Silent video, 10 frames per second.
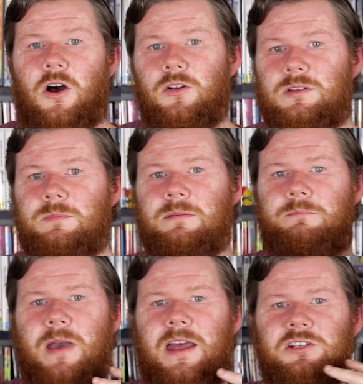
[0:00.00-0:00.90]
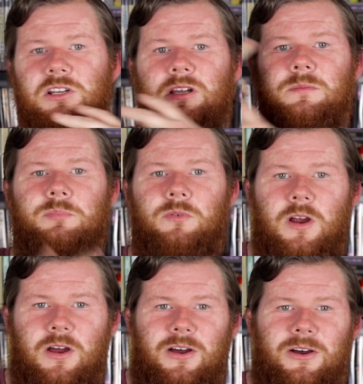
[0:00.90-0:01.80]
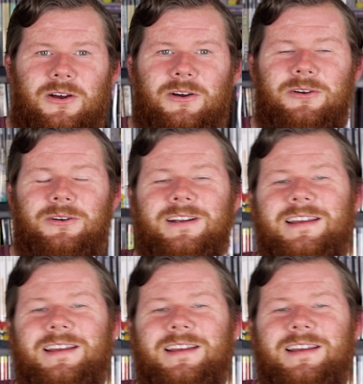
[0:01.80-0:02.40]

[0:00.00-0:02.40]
ultimate bachelor bro.